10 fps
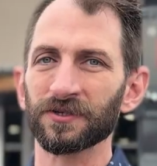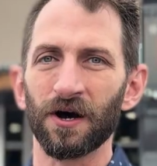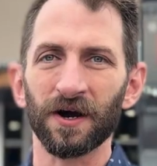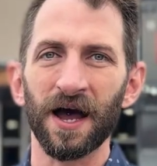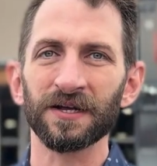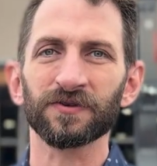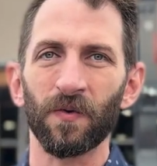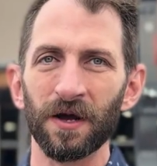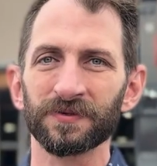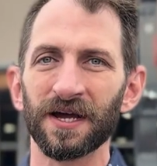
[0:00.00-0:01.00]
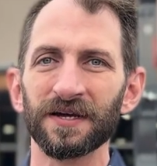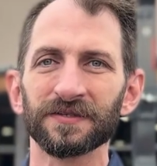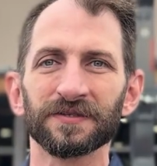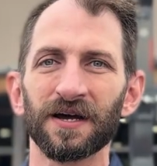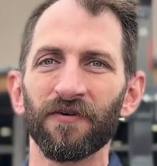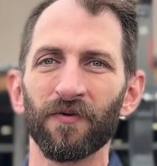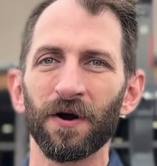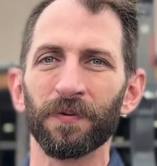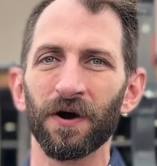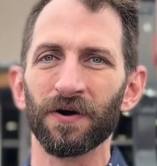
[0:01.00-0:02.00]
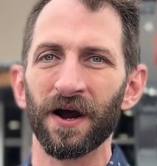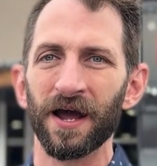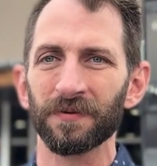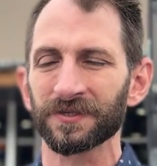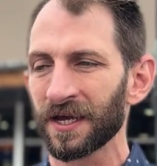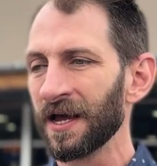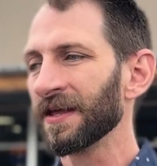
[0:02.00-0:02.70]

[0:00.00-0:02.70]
all kinds of websites and software programs.